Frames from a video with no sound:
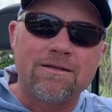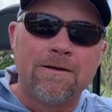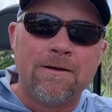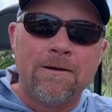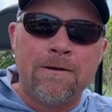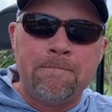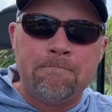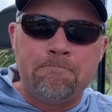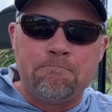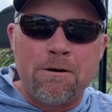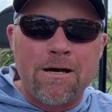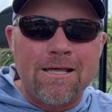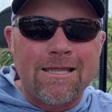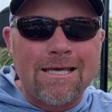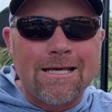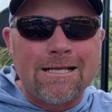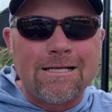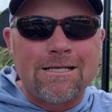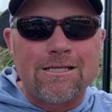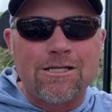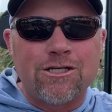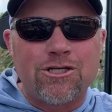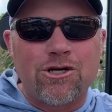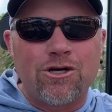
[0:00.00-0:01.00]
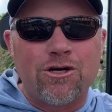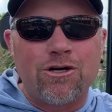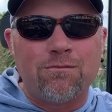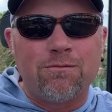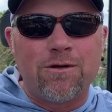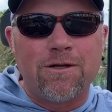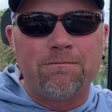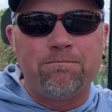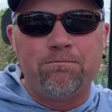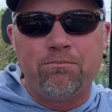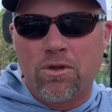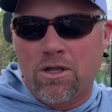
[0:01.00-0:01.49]
By the end of the
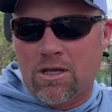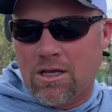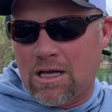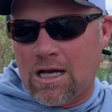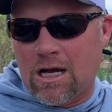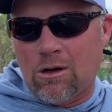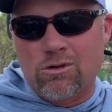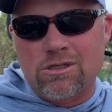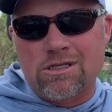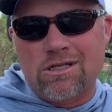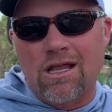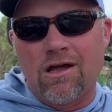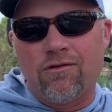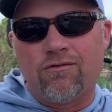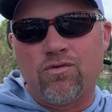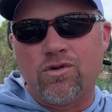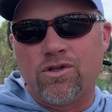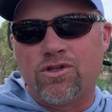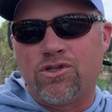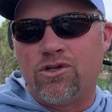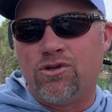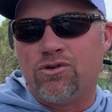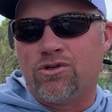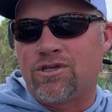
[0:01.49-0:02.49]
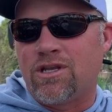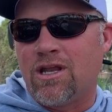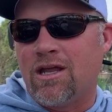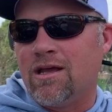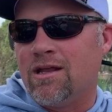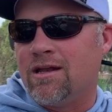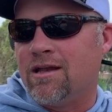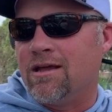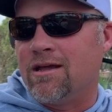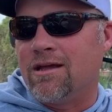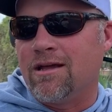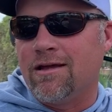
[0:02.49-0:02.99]
tournament, I was left with two
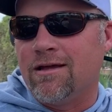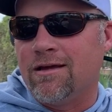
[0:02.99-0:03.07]
standing.